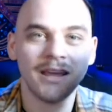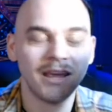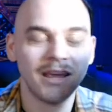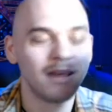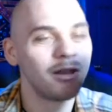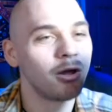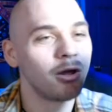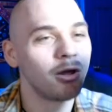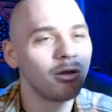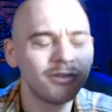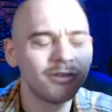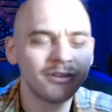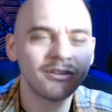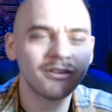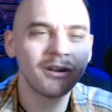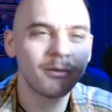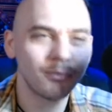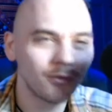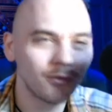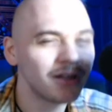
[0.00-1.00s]
And the only
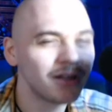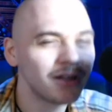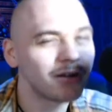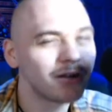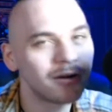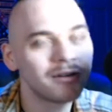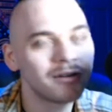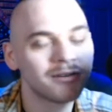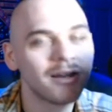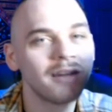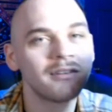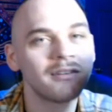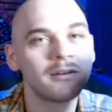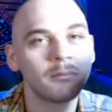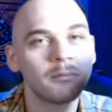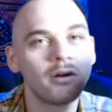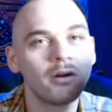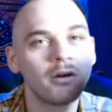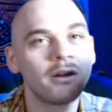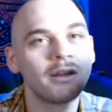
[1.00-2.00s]
reason I'm really
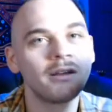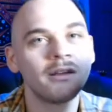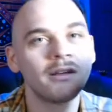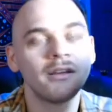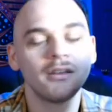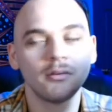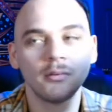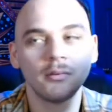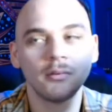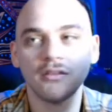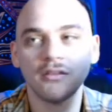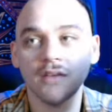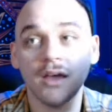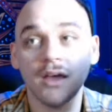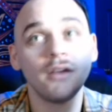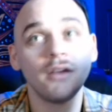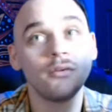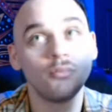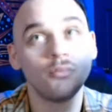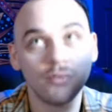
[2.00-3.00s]
criticizing Bernie is because
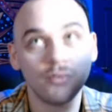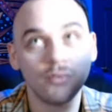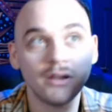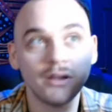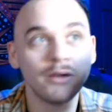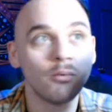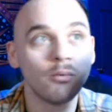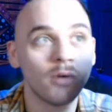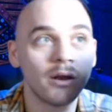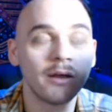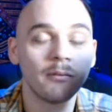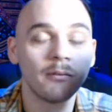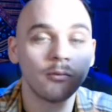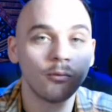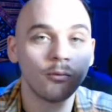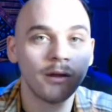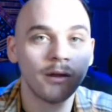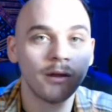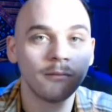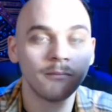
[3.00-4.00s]
I really want him to
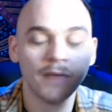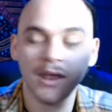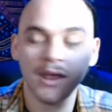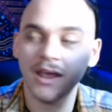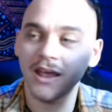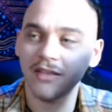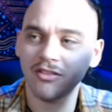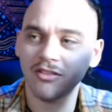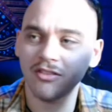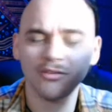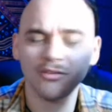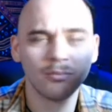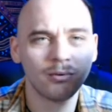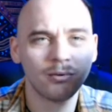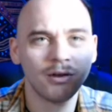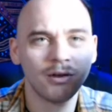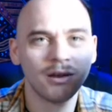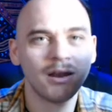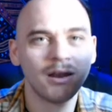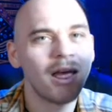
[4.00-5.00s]
win. At this
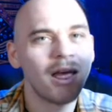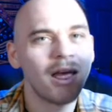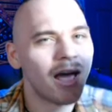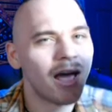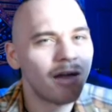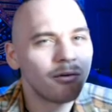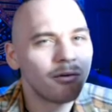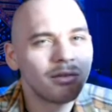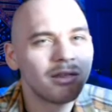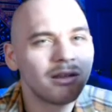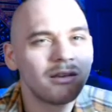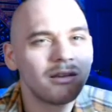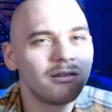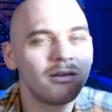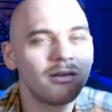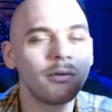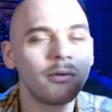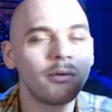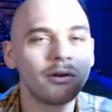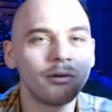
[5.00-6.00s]
point, I don't think he's
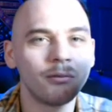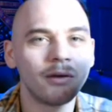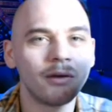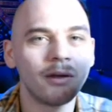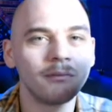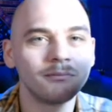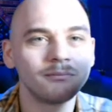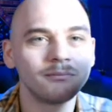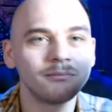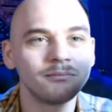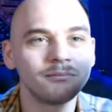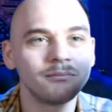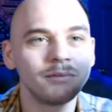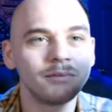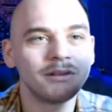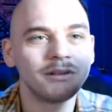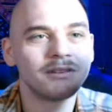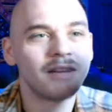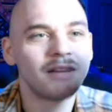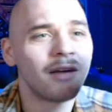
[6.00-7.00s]
going to win,
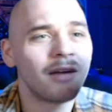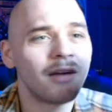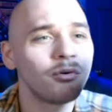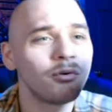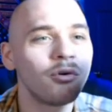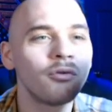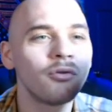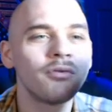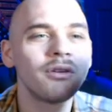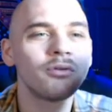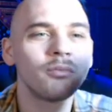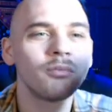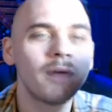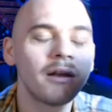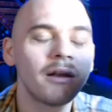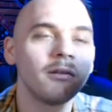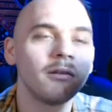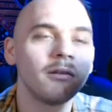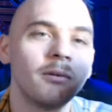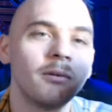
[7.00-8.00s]
because I don't know if he's
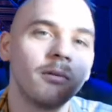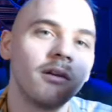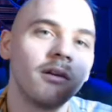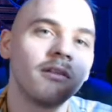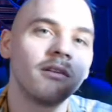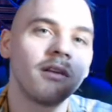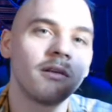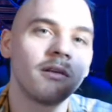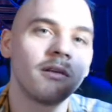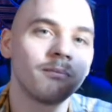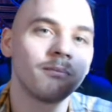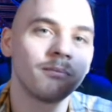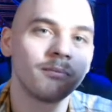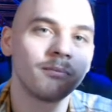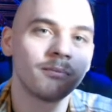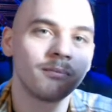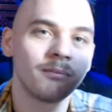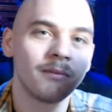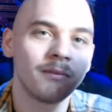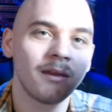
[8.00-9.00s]
ready president.
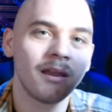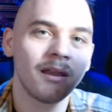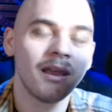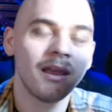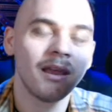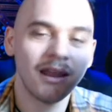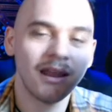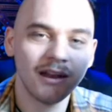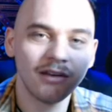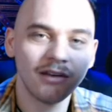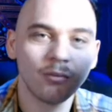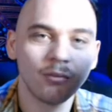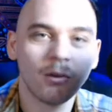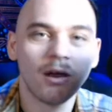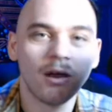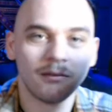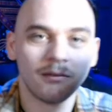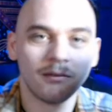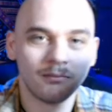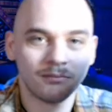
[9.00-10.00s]
And here's
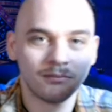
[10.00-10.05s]
why.